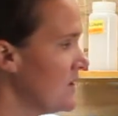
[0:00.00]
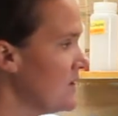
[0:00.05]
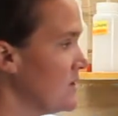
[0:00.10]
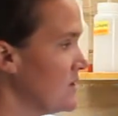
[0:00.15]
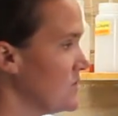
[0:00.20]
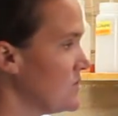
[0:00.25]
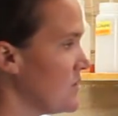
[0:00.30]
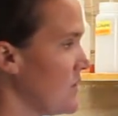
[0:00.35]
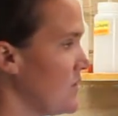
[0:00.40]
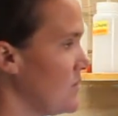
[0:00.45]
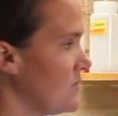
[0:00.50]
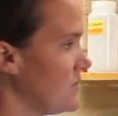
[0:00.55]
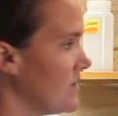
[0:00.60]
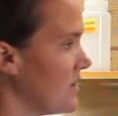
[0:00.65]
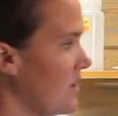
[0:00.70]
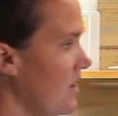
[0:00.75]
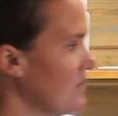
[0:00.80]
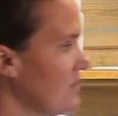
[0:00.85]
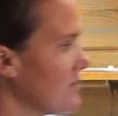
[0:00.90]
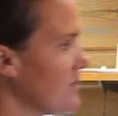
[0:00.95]
So the
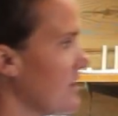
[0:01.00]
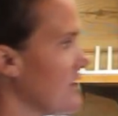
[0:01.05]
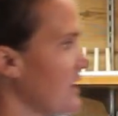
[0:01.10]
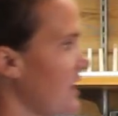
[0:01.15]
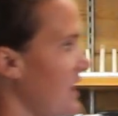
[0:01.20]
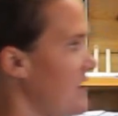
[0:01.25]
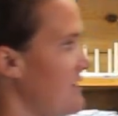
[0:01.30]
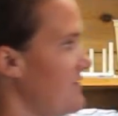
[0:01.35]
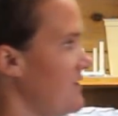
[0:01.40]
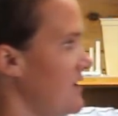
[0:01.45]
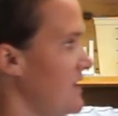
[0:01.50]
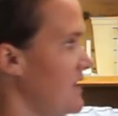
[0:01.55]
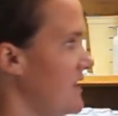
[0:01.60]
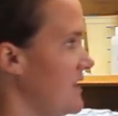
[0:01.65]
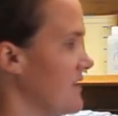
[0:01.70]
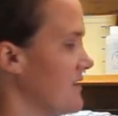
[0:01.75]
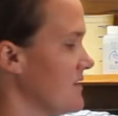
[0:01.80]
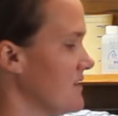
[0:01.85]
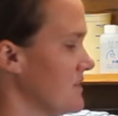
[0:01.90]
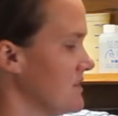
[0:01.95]
Colorado AV
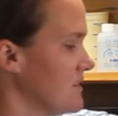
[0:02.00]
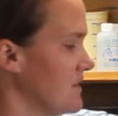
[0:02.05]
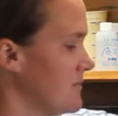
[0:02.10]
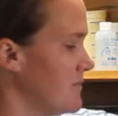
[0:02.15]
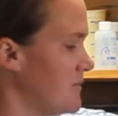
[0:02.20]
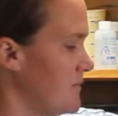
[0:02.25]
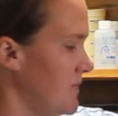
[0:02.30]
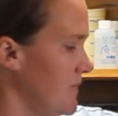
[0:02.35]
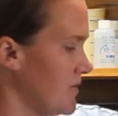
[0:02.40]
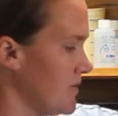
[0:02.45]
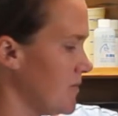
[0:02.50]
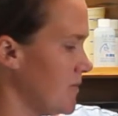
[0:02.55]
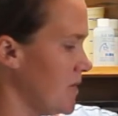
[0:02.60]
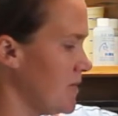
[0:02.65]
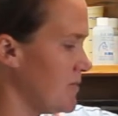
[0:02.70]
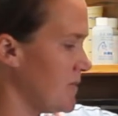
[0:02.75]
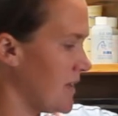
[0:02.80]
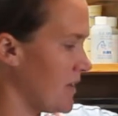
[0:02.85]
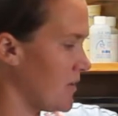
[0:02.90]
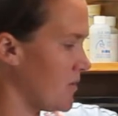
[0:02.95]
here is a little bit
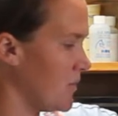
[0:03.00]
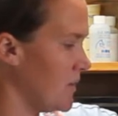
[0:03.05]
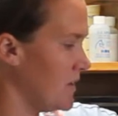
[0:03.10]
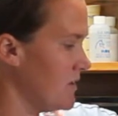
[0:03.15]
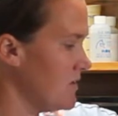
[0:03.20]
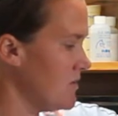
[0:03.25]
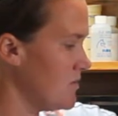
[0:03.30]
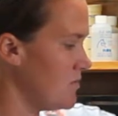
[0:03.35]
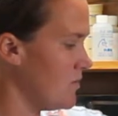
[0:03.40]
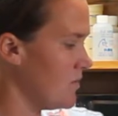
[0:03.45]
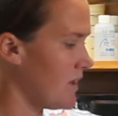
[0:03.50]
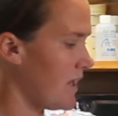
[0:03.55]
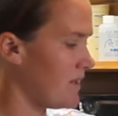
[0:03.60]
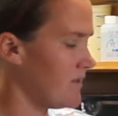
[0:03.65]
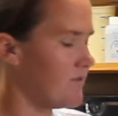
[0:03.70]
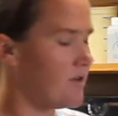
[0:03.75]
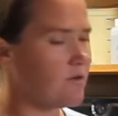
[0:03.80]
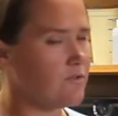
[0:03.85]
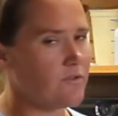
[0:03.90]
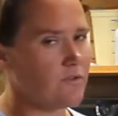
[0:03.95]
bigger one. We'll kind of
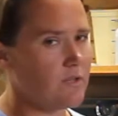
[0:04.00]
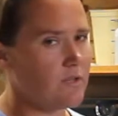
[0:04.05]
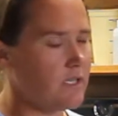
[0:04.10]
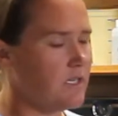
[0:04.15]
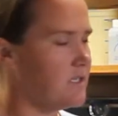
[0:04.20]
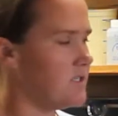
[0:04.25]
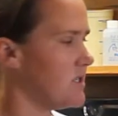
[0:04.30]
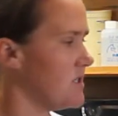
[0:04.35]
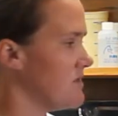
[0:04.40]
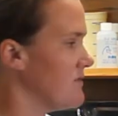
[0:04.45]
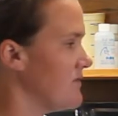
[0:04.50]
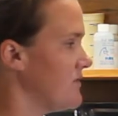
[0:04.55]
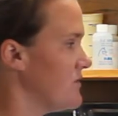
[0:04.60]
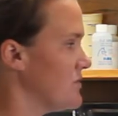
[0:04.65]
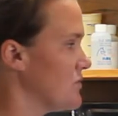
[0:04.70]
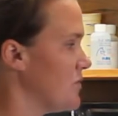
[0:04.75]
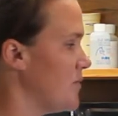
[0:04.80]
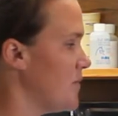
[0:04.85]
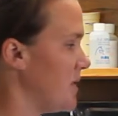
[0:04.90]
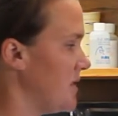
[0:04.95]
go through the, each
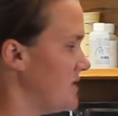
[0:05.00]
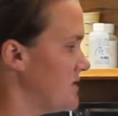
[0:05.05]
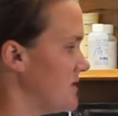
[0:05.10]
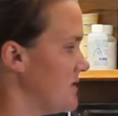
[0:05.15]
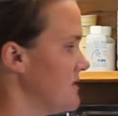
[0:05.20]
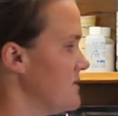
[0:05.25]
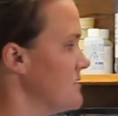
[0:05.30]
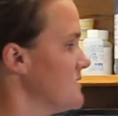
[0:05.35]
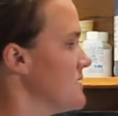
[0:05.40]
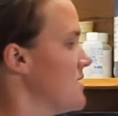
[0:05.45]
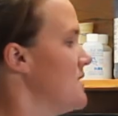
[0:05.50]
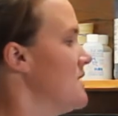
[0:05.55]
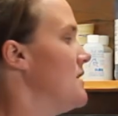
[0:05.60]
individual pieces.